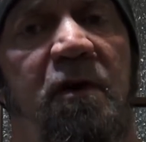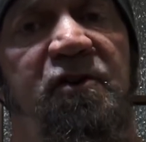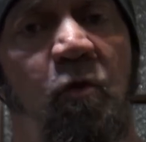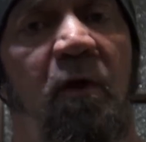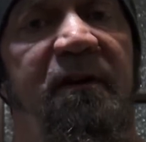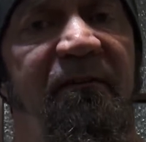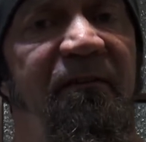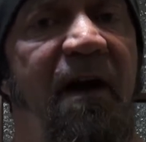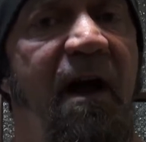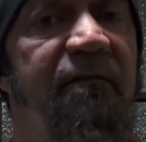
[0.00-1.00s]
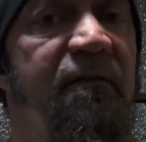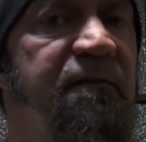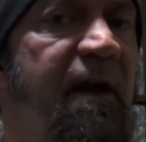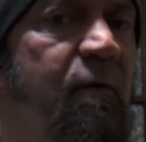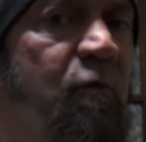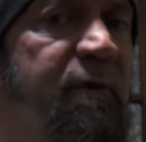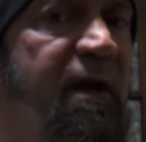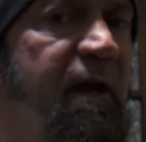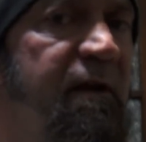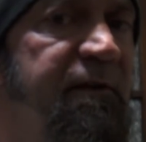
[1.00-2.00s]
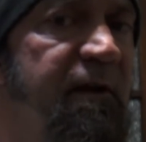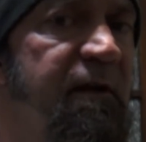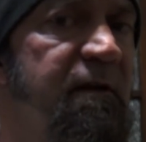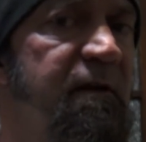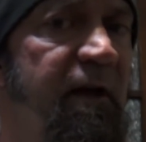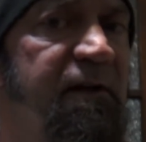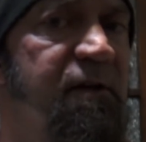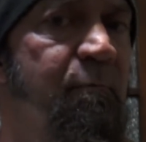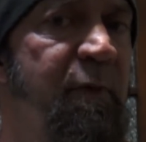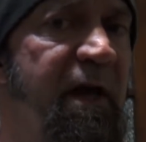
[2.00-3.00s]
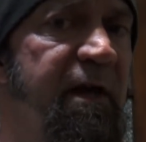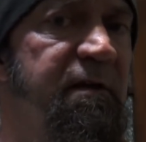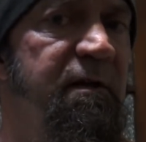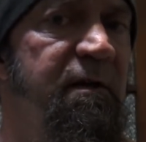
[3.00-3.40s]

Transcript: 125 of that will be N-acetate. That's a bed.